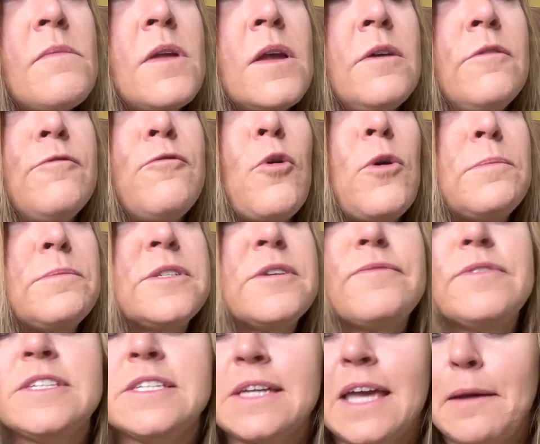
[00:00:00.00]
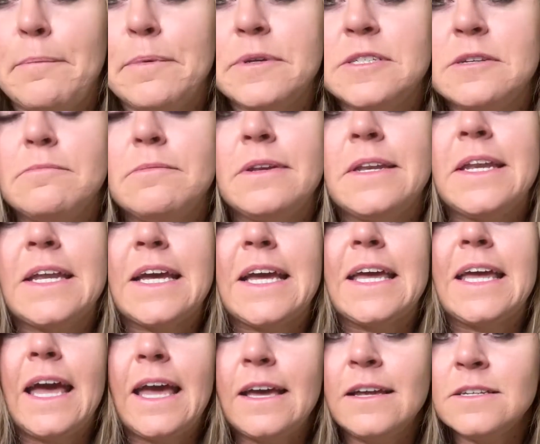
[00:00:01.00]
forms of escapism
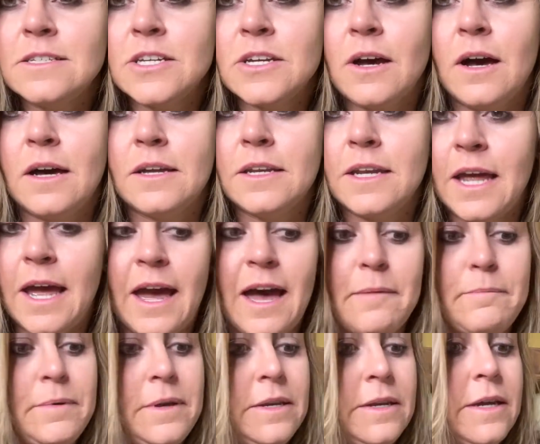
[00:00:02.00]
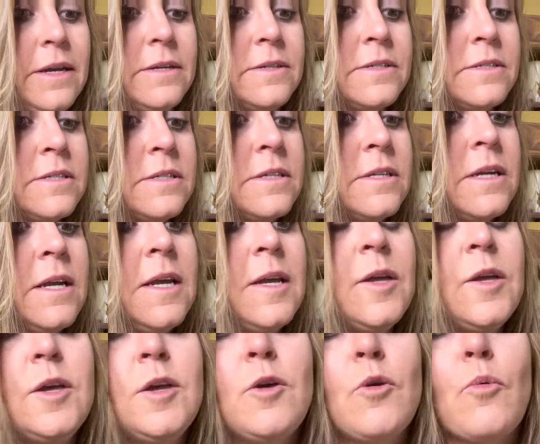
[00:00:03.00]
negate unhappiness
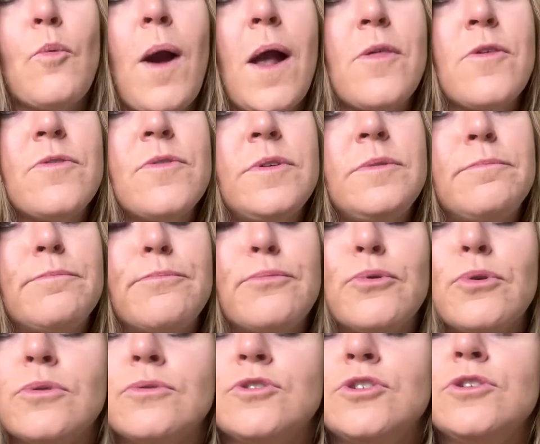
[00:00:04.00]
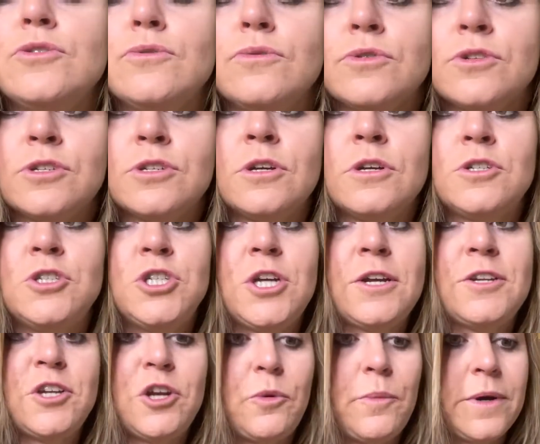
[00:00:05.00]
rather than produce
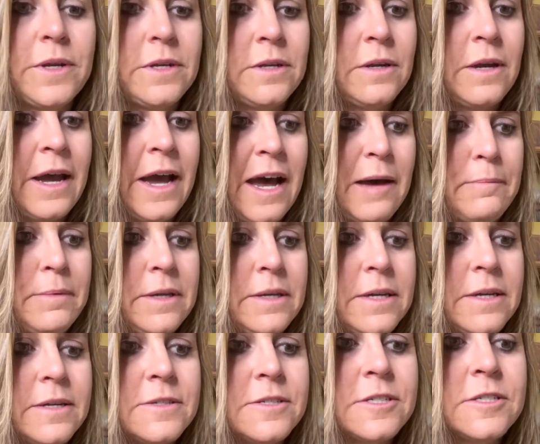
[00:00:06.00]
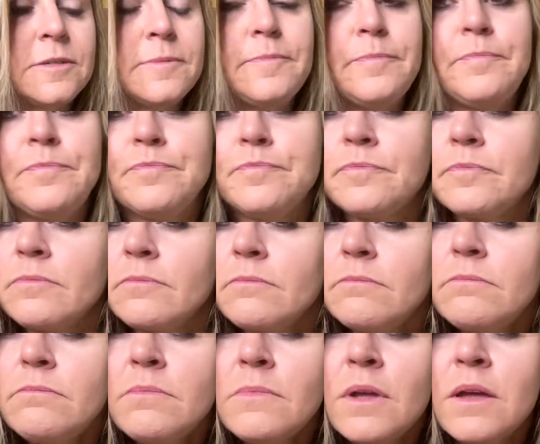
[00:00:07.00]
genuine happiness.
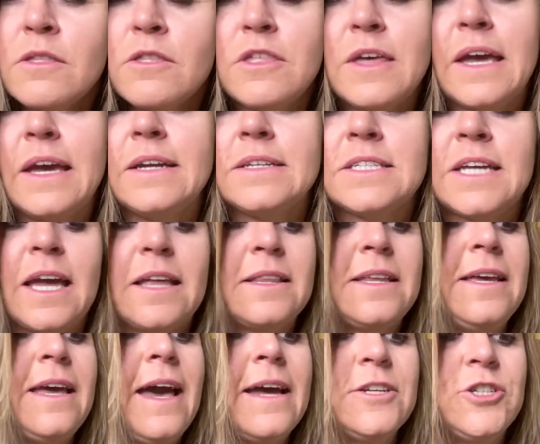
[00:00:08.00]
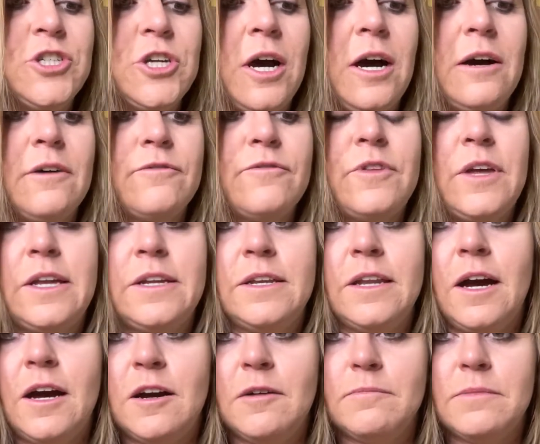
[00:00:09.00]
They take the edge off, they
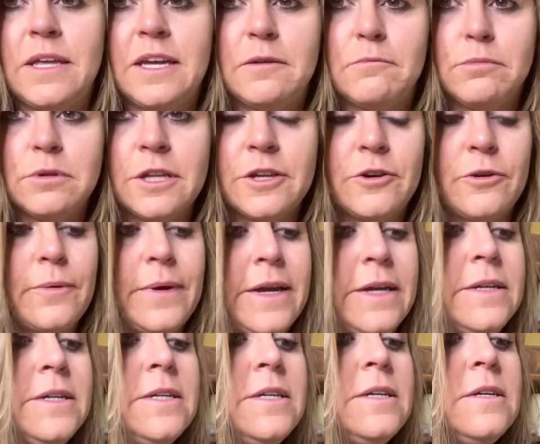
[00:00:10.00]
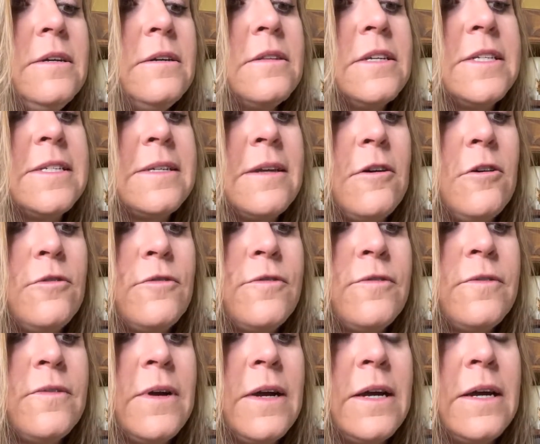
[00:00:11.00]
numb, they obliterate the self.
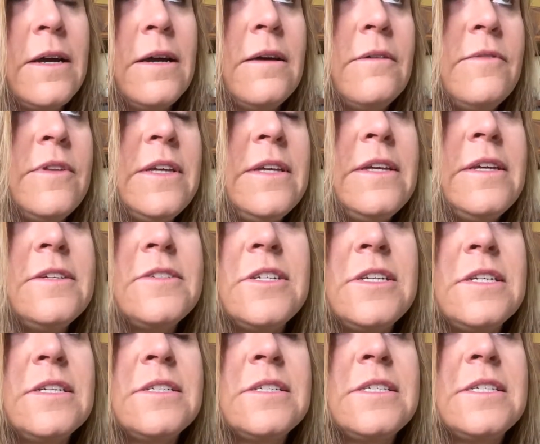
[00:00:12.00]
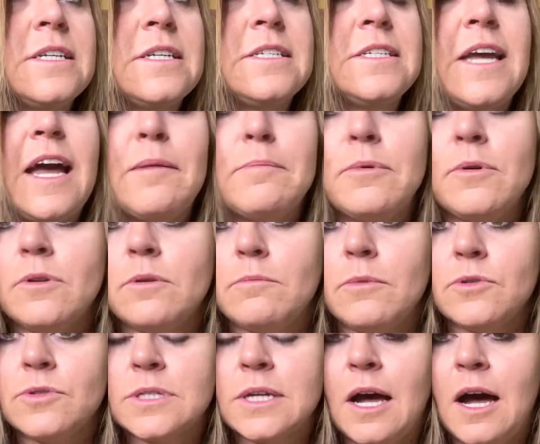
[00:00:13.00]
The easiest example, and
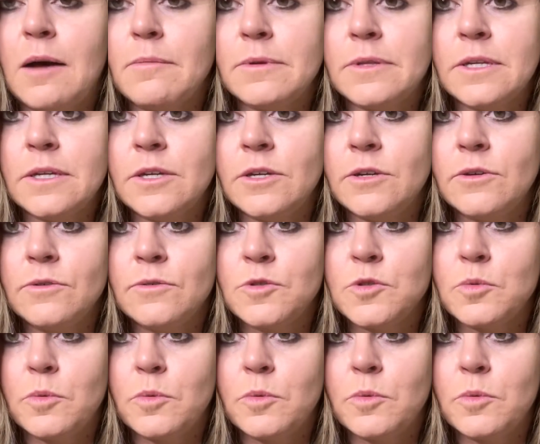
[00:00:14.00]
most commonly used, we